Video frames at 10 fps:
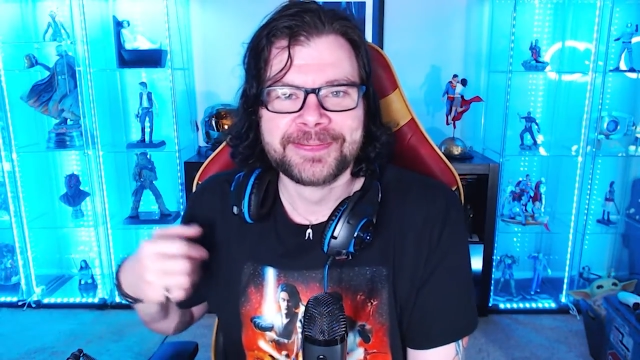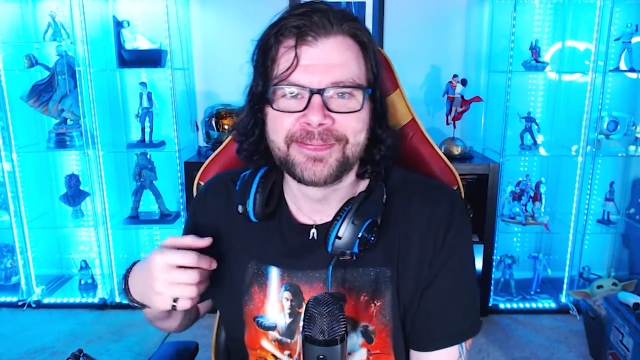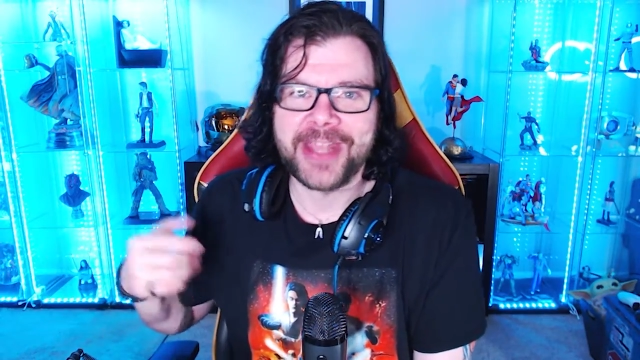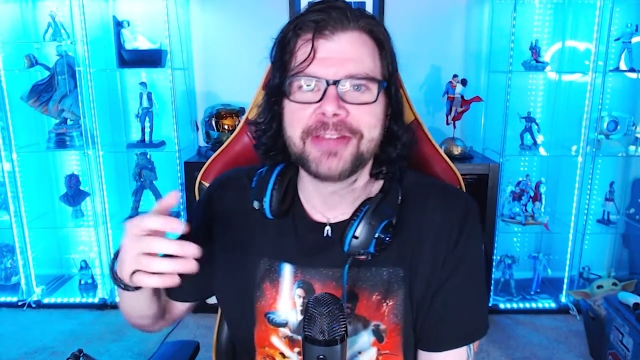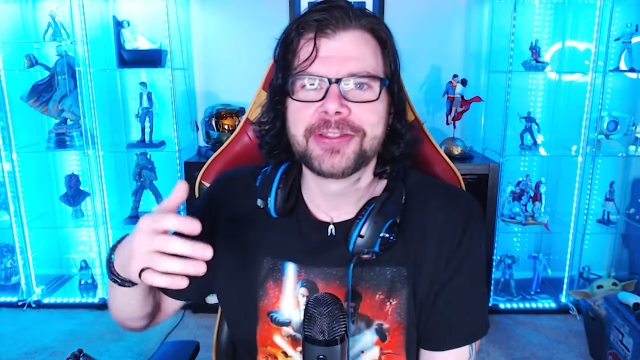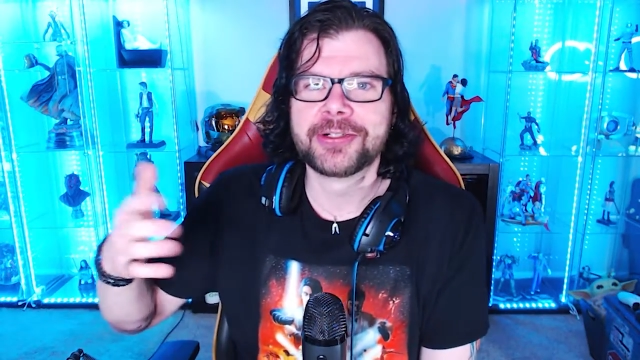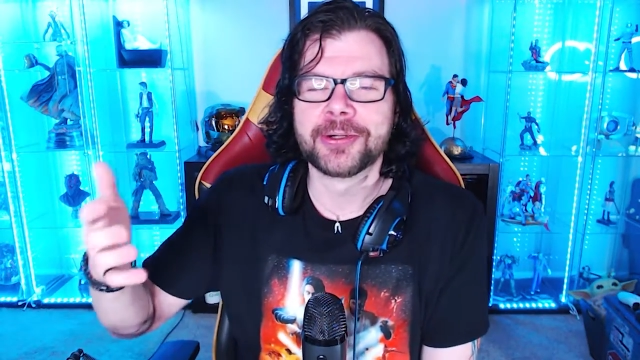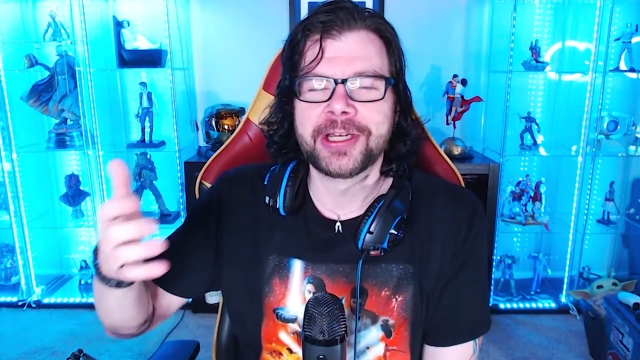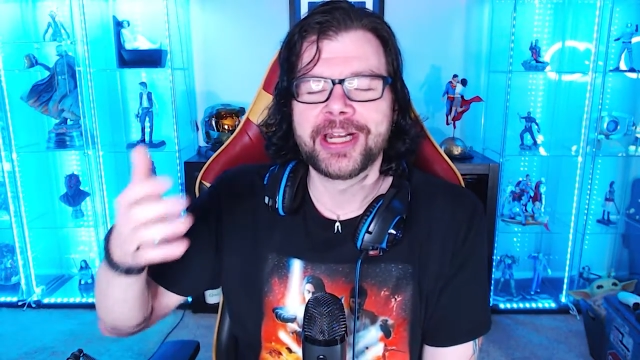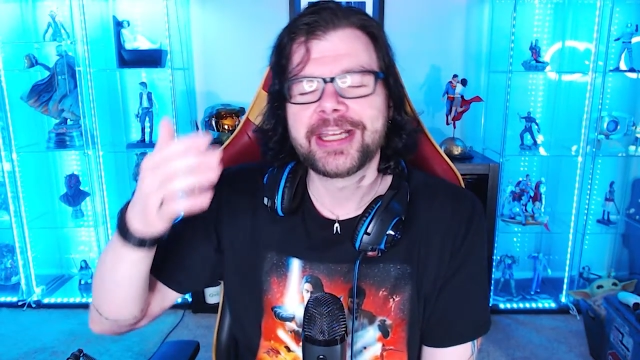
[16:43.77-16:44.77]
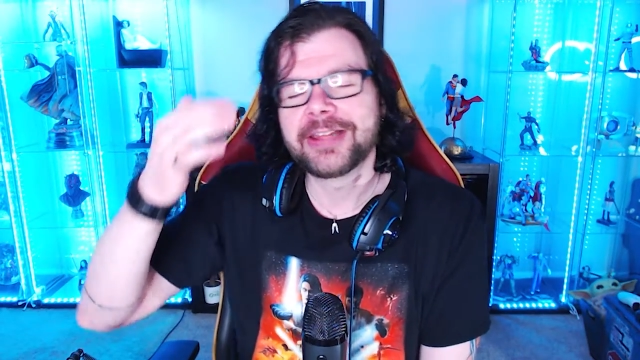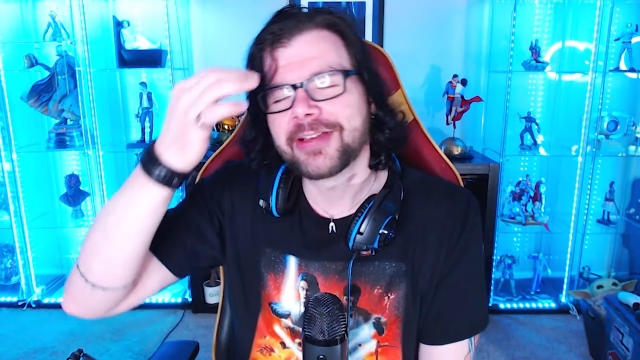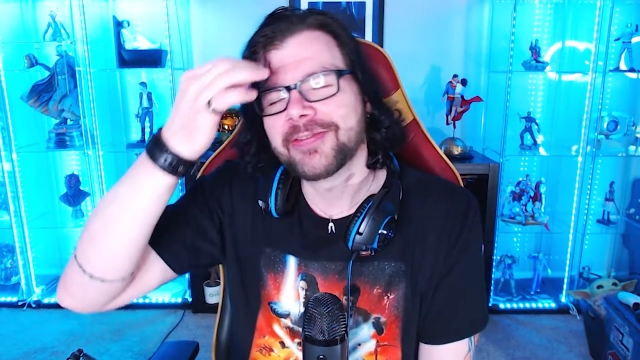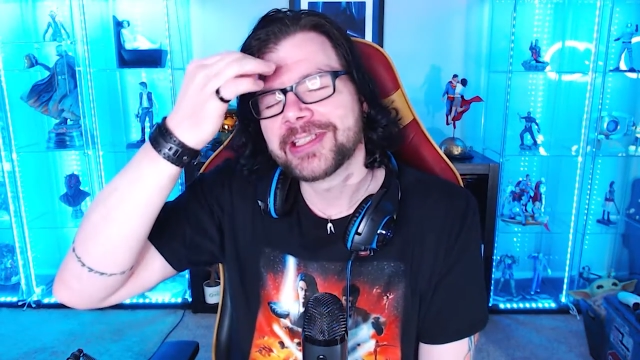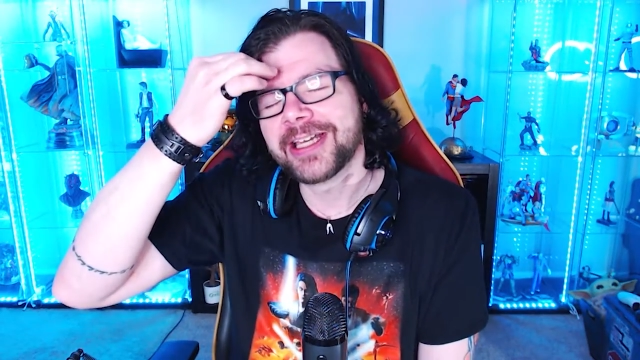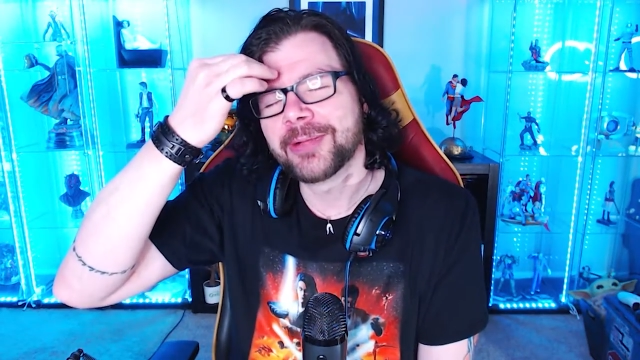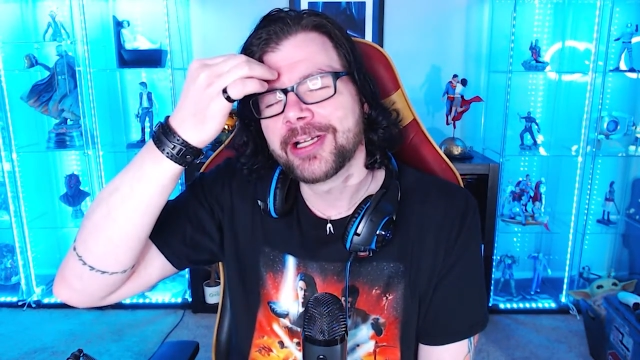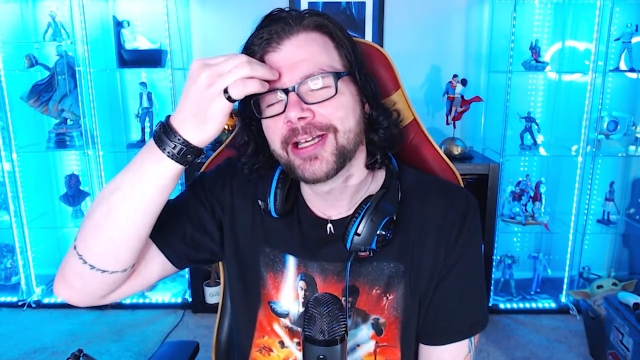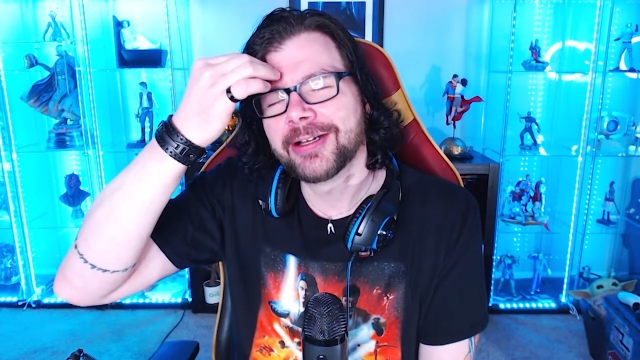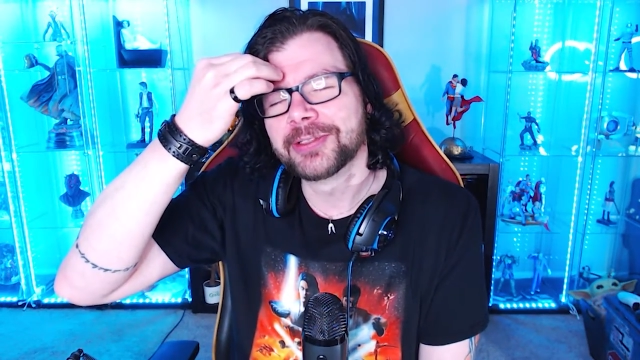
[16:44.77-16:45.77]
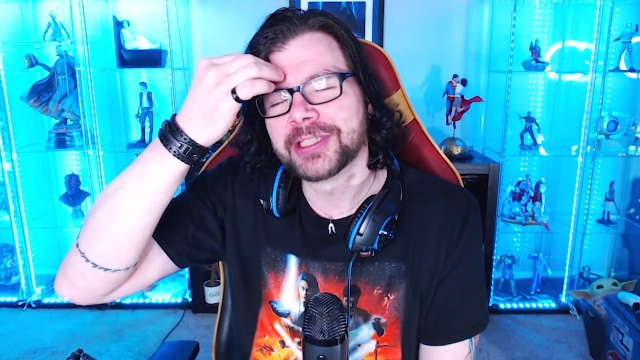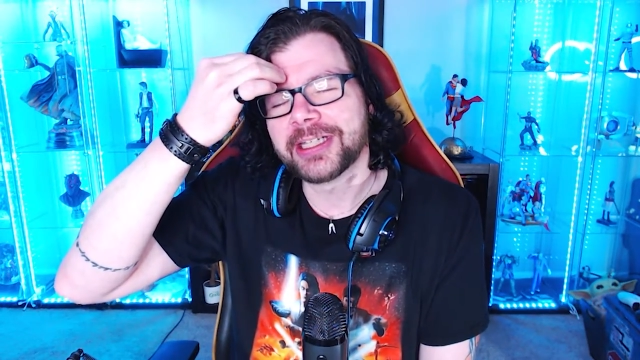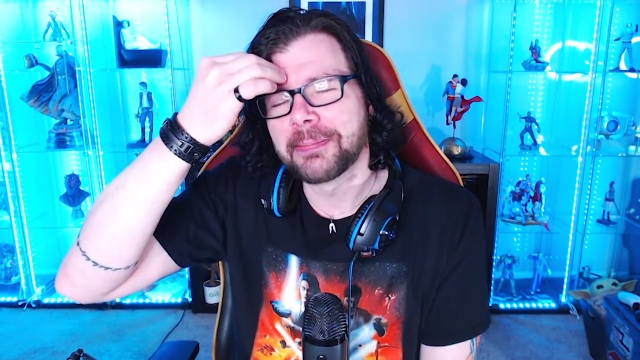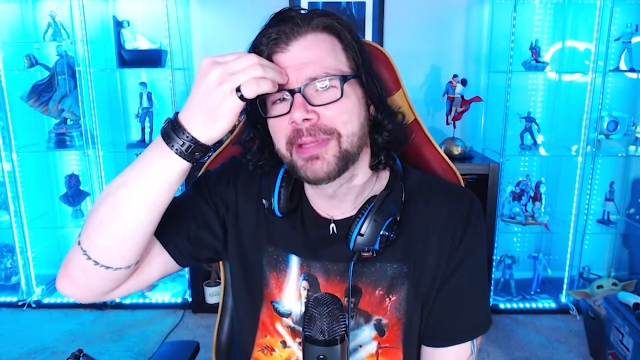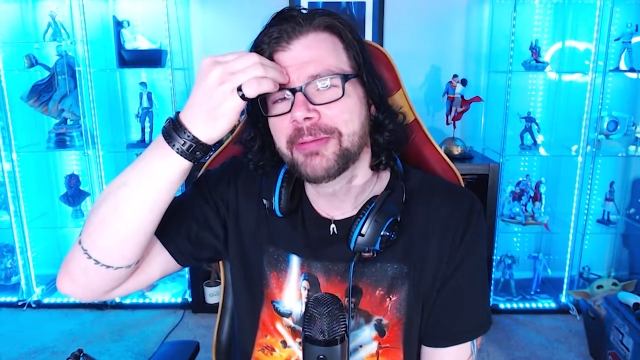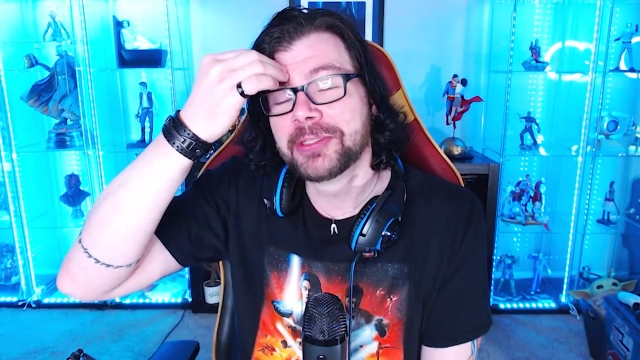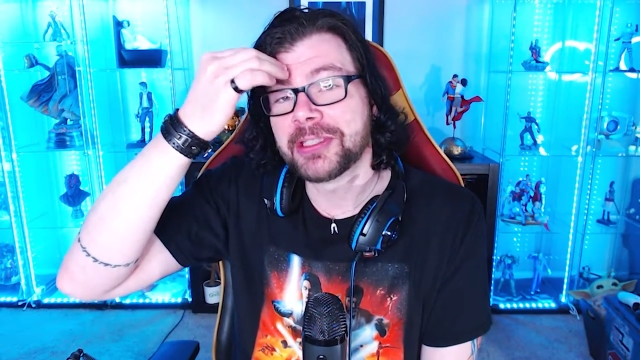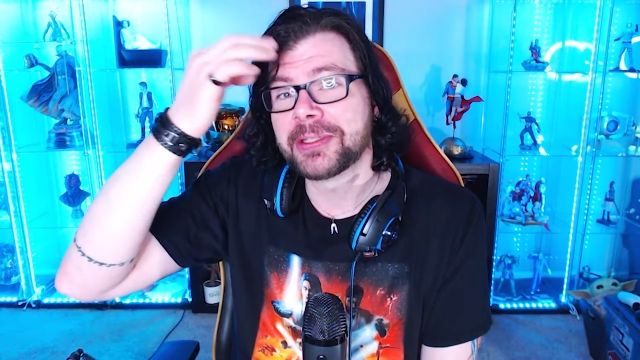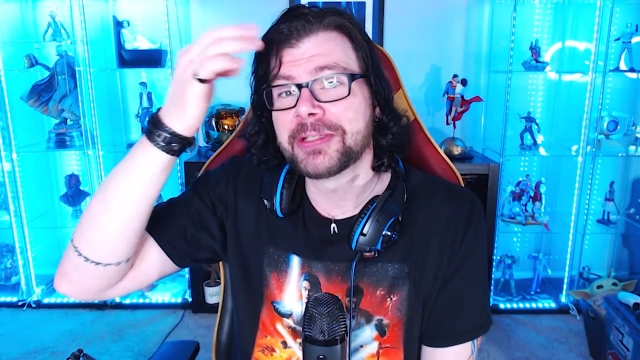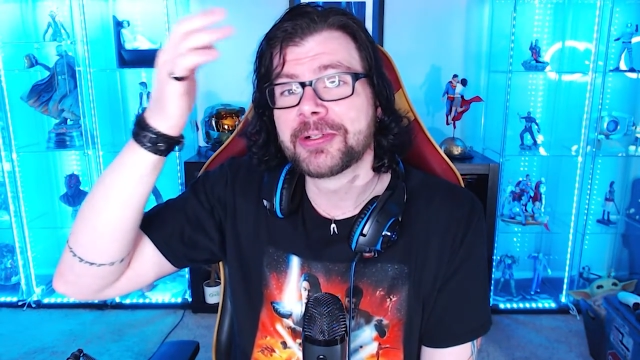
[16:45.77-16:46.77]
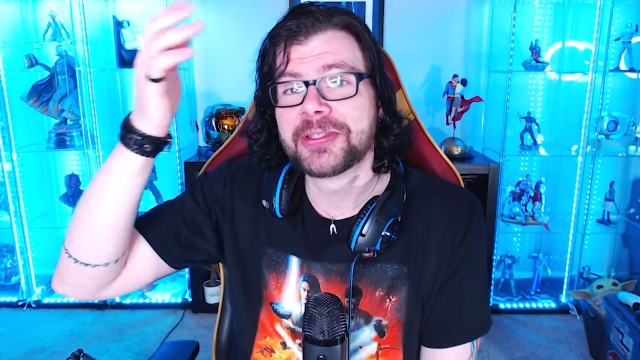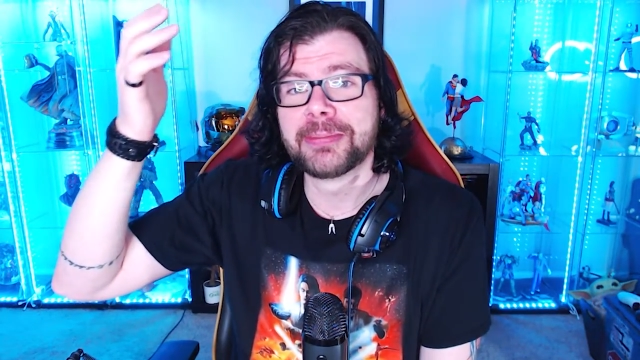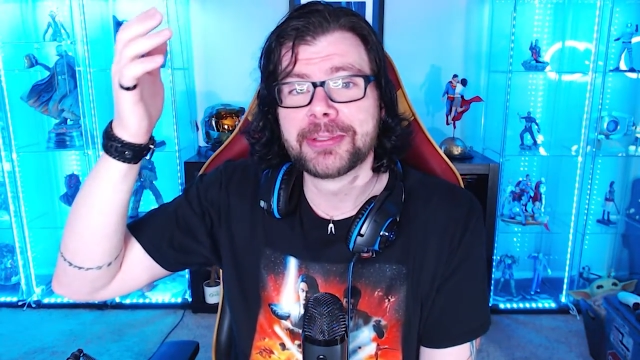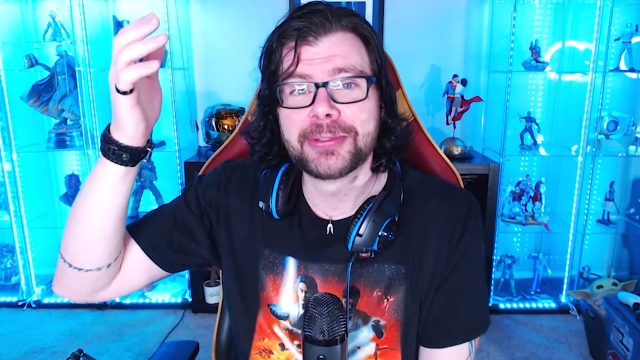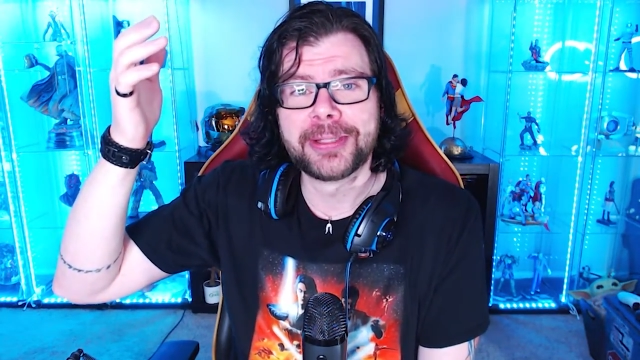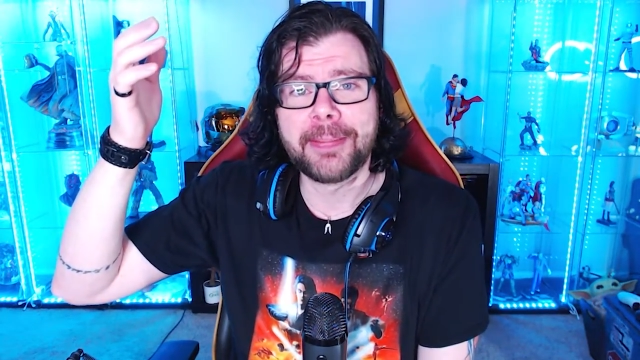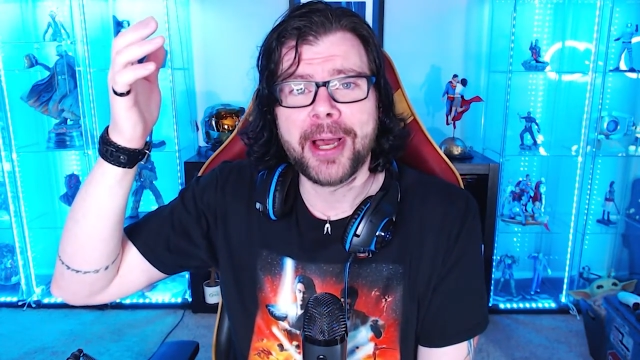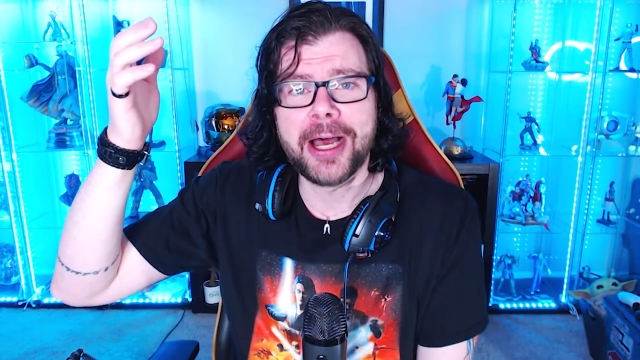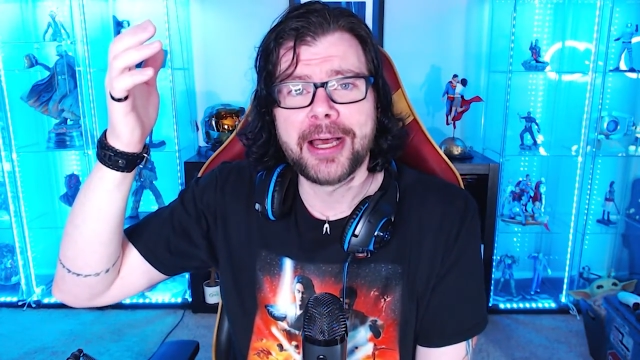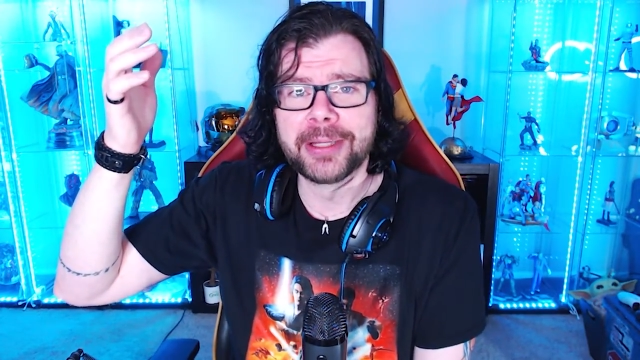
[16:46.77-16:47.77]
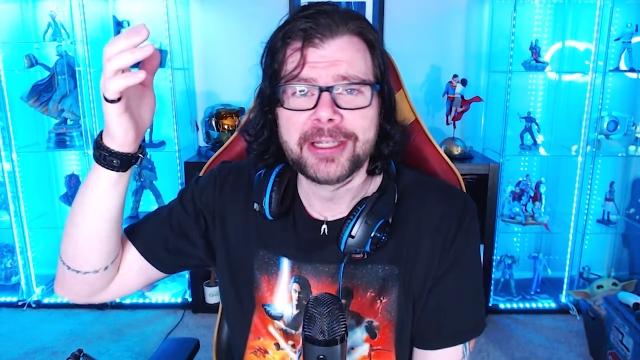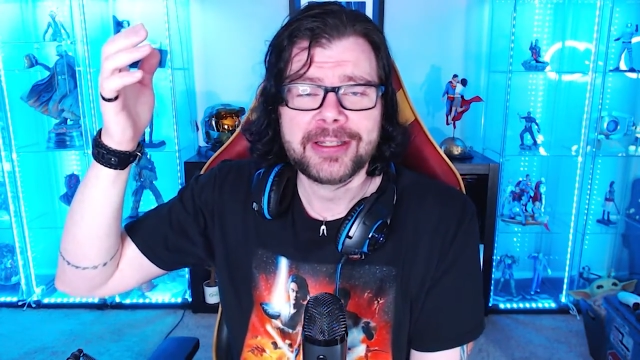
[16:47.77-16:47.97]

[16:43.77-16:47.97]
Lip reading: And the droid. I can't think of his name right now. It was something real simple too, like Bob.